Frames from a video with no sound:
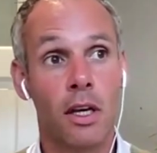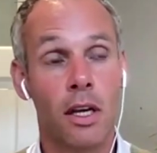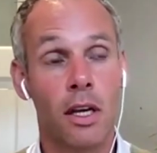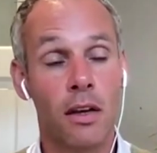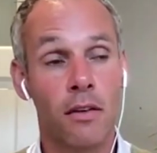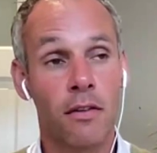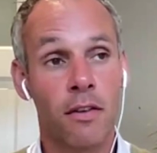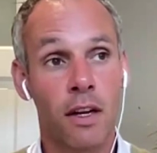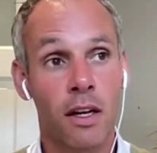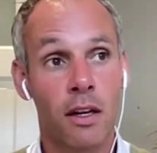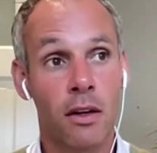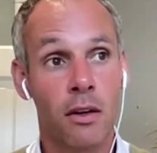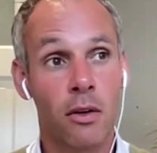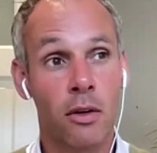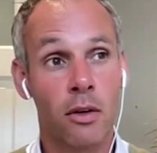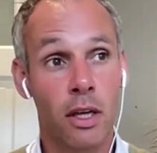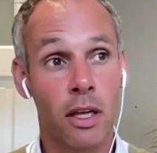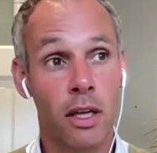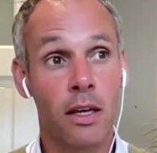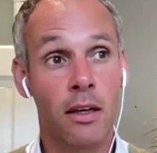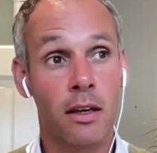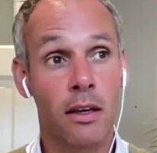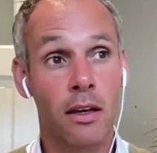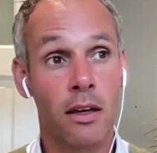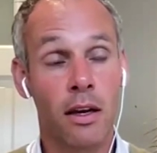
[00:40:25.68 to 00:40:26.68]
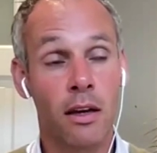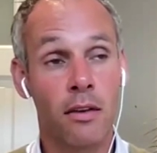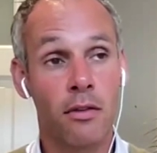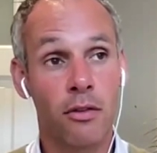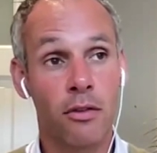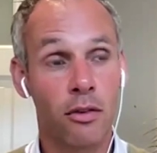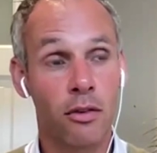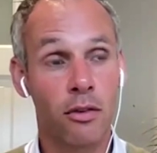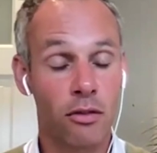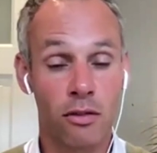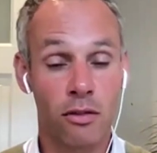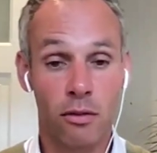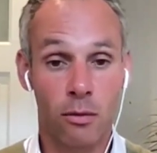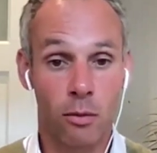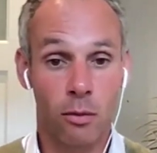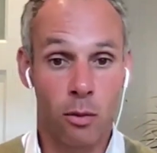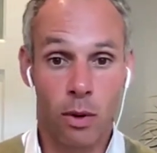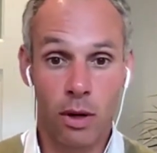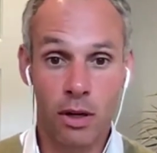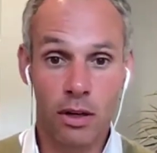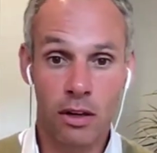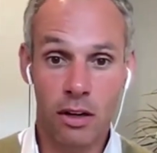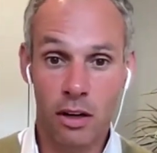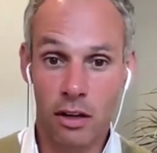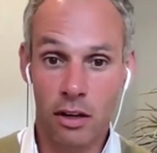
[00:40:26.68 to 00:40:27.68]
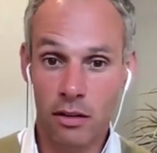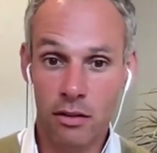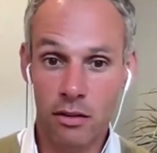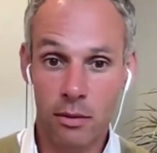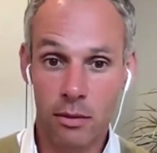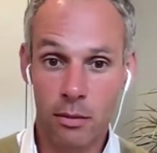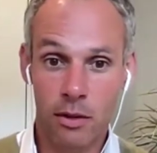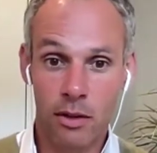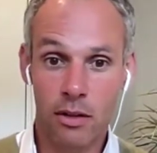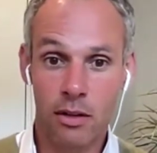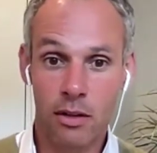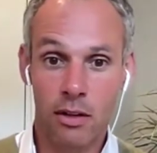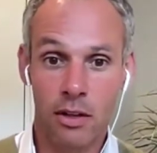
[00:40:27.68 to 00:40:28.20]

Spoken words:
If I look, and I have just one customer,